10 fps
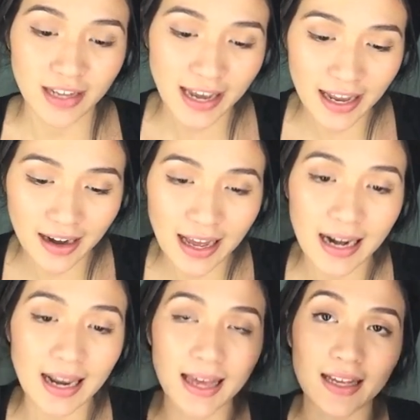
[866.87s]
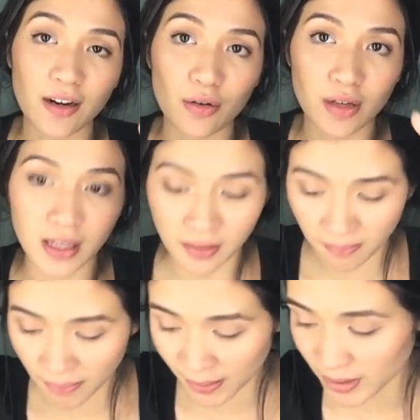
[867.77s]
And I like
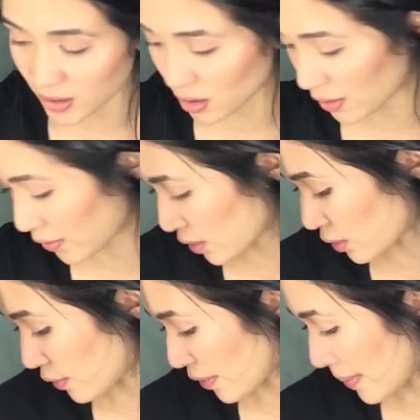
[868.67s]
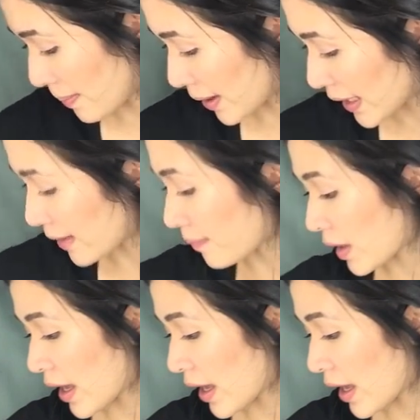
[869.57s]
looking baby soft all over my body.